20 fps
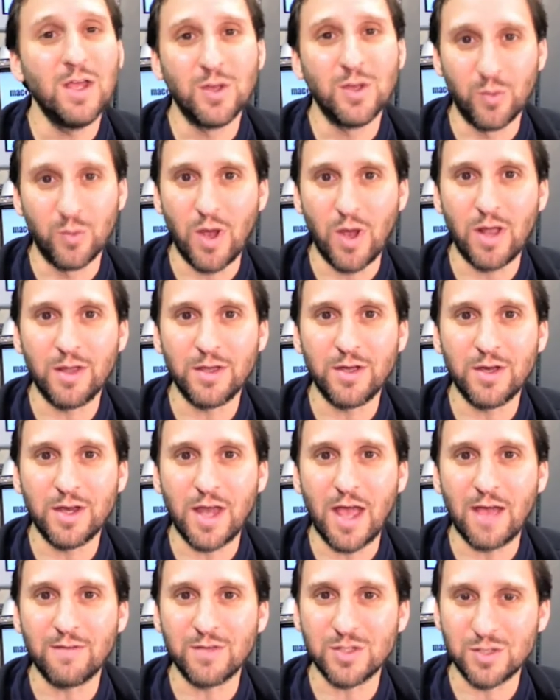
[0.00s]
you're probably going
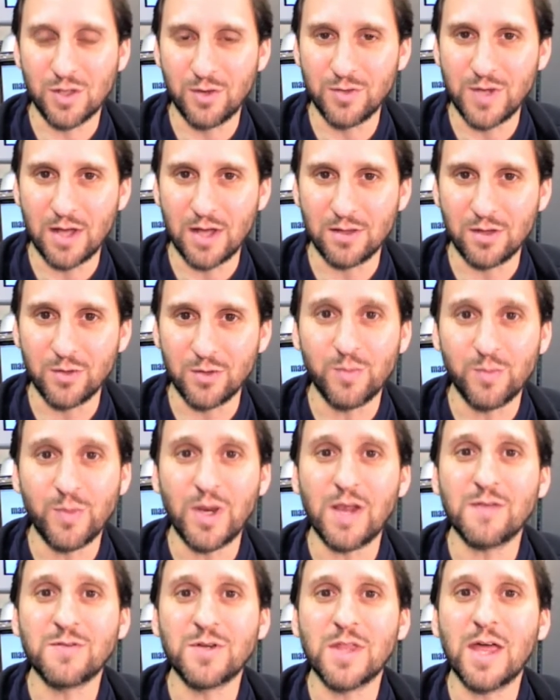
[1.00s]
to have a slow download,
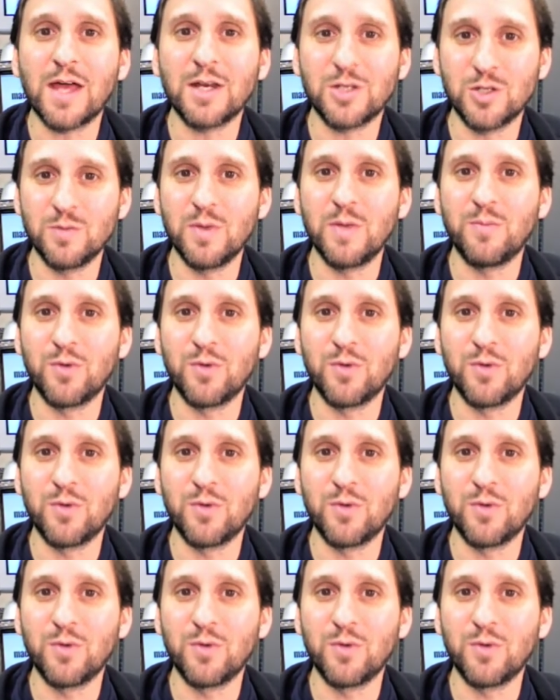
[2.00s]
but after that it should be